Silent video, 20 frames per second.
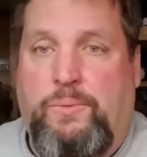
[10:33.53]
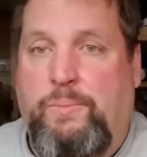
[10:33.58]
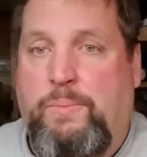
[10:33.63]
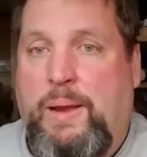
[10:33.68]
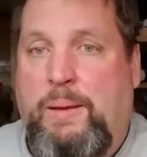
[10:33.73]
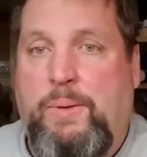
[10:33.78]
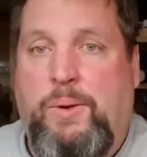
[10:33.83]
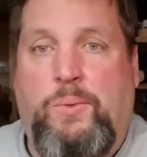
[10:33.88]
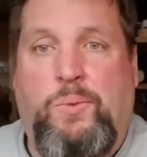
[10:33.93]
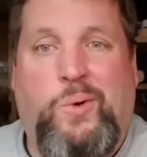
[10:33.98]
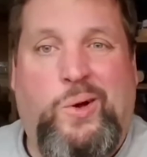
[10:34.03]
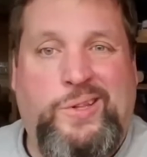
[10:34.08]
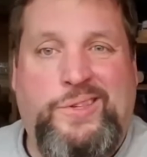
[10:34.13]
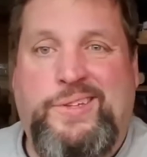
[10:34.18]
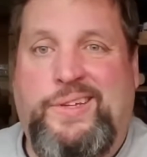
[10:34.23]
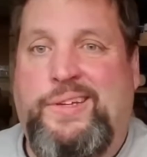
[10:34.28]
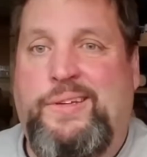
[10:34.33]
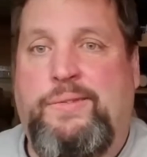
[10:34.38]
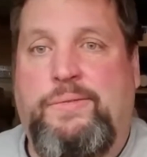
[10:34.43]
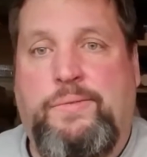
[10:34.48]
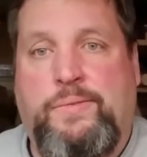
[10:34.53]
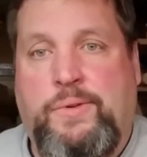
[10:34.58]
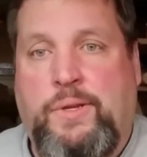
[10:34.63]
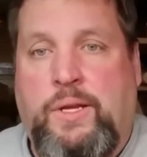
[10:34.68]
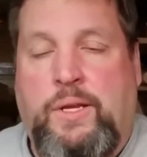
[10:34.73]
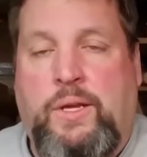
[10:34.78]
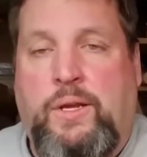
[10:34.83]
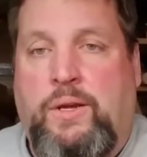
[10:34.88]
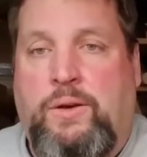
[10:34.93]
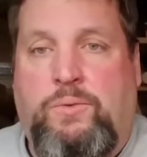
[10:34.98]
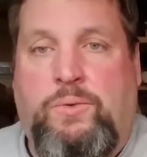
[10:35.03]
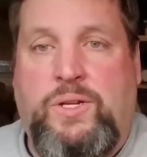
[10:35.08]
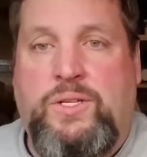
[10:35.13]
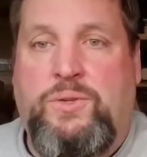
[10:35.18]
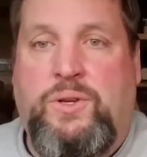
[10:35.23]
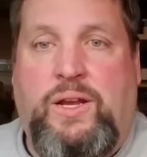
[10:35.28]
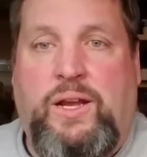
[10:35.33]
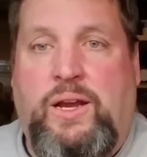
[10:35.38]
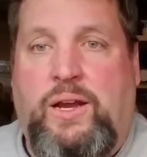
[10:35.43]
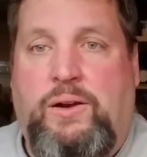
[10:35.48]
maybe once
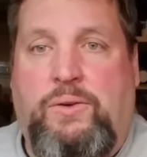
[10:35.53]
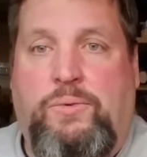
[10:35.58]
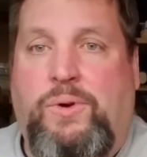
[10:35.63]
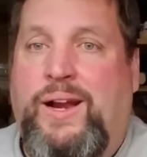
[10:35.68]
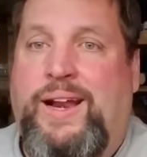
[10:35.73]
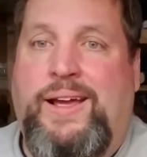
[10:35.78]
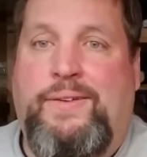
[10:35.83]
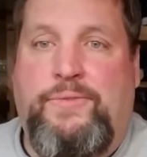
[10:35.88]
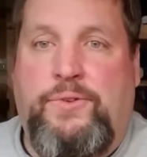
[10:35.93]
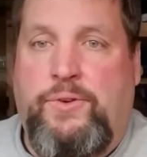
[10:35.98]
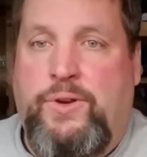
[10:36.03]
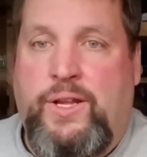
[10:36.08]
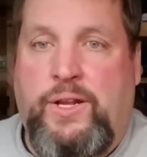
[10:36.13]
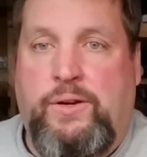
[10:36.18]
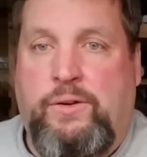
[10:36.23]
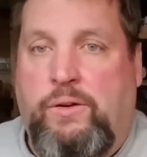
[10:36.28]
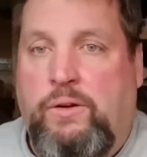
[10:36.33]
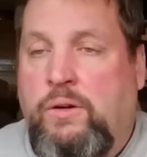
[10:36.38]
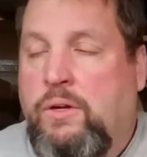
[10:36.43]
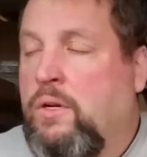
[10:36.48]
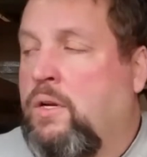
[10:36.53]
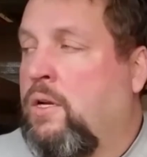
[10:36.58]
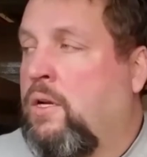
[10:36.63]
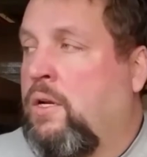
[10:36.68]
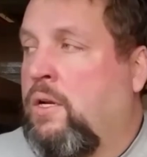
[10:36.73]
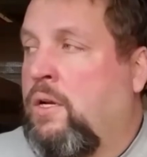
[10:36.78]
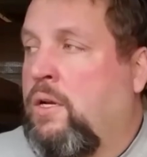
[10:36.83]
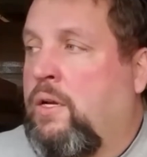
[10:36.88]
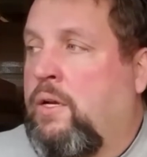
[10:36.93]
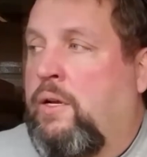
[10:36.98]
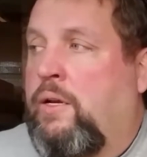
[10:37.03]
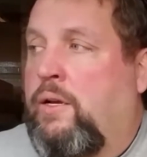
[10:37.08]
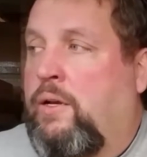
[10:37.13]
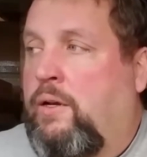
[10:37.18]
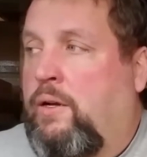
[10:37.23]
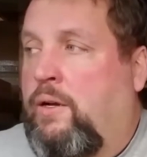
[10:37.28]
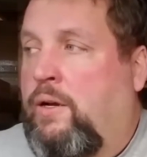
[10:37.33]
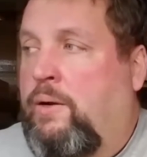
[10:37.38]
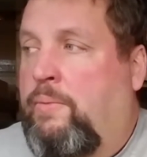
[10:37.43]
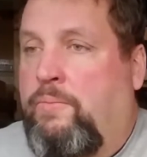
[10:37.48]
right after dinner,
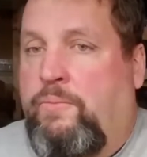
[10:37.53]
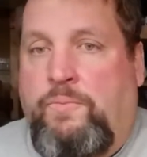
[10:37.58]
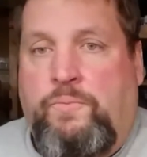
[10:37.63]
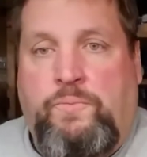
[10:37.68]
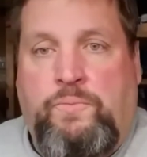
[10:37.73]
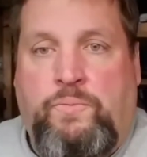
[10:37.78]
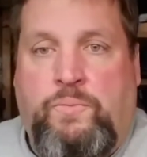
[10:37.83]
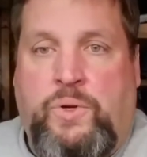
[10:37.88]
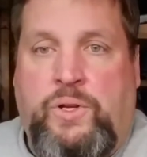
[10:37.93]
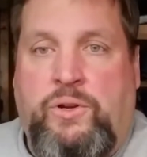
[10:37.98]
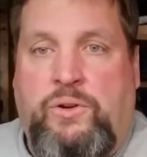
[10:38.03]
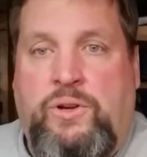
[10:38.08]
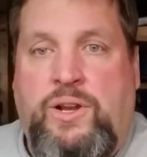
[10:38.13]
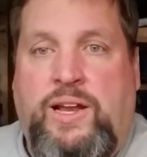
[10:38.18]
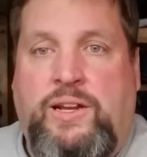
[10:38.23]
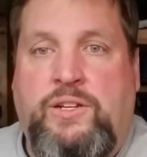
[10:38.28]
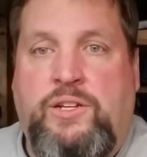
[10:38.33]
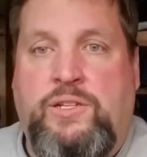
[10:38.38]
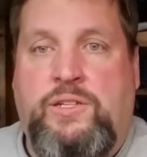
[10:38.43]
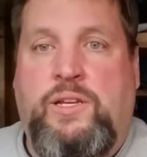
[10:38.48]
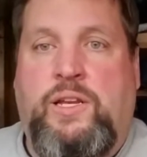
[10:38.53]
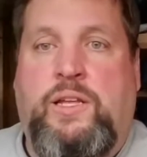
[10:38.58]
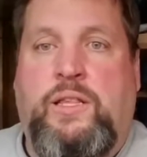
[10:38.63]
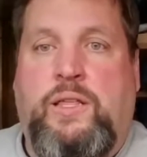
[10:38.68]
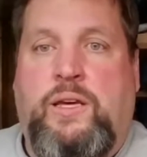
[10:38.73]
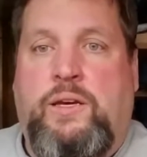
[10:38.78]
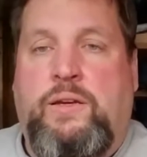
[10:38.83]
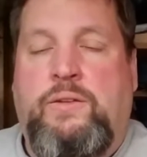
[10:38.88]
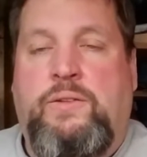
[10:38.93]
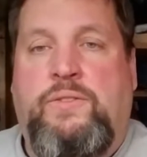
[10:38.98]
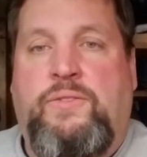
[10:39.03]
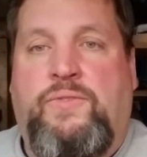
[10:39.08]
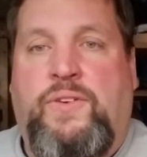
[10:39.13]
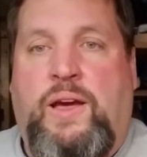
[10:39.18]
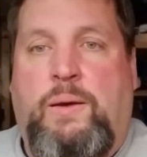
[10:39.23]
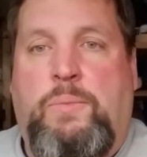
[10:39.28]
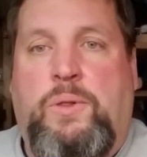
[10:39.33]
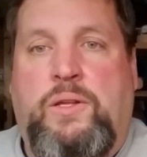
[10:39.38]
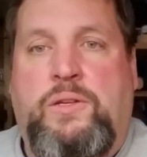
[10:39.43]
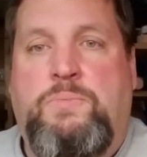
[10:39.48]
when you're digesting the
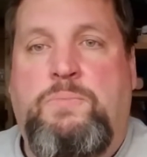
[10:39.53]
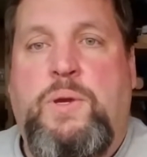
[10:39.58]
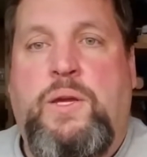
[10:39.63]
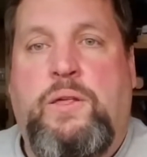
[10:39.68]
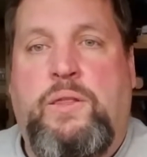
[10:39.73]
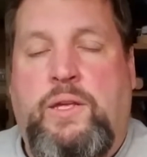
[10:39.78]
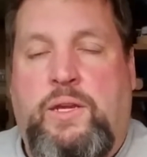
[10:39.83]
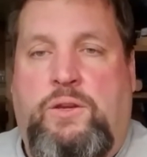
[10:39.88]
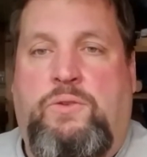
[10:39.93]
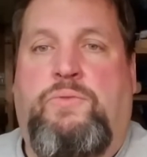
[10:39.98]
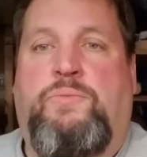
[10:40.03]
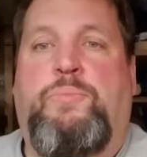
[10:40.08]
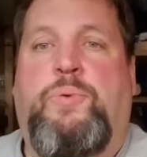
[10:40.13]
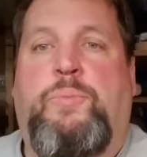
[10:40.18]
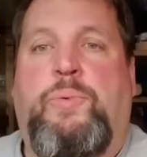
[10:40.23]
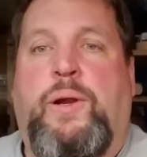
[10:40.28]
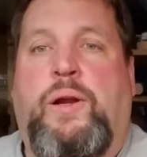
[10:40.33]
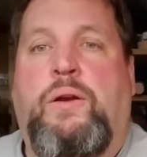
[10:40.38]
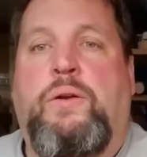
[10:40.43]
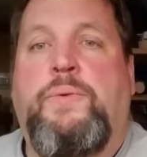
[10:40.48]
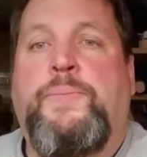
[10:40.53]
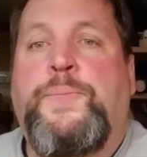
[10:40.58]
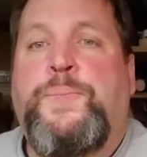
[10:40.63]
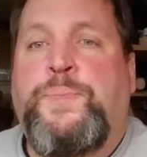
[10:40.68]
fabulous meal that you've prepared.